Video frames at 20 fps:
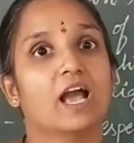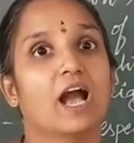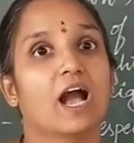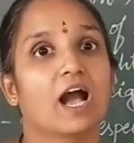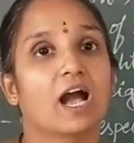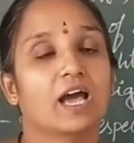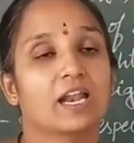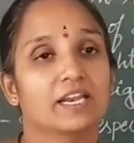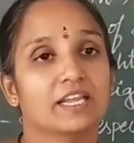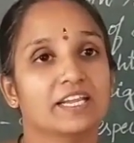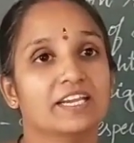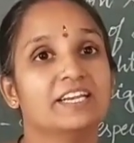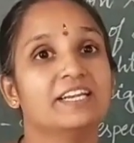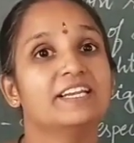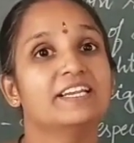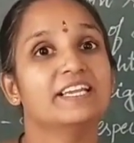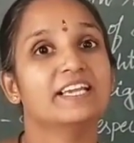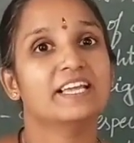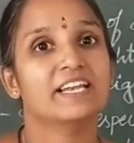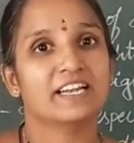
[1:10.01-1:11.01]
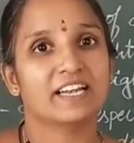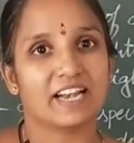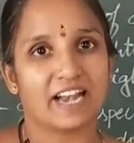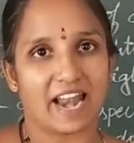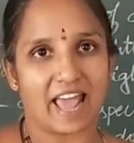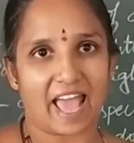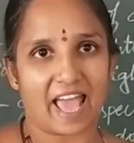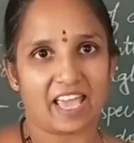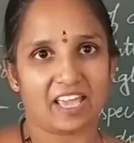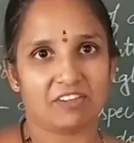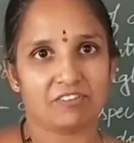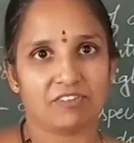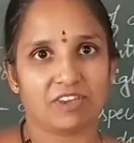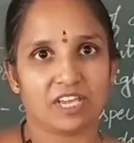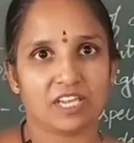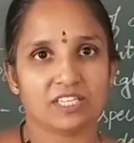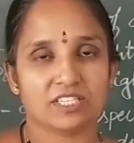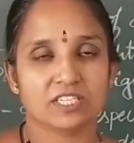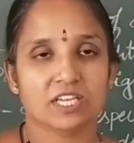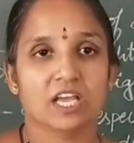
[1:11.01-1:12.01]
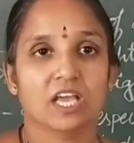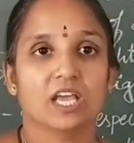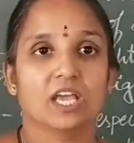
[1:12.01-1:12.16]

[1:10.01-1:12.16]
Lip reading: our Indian language,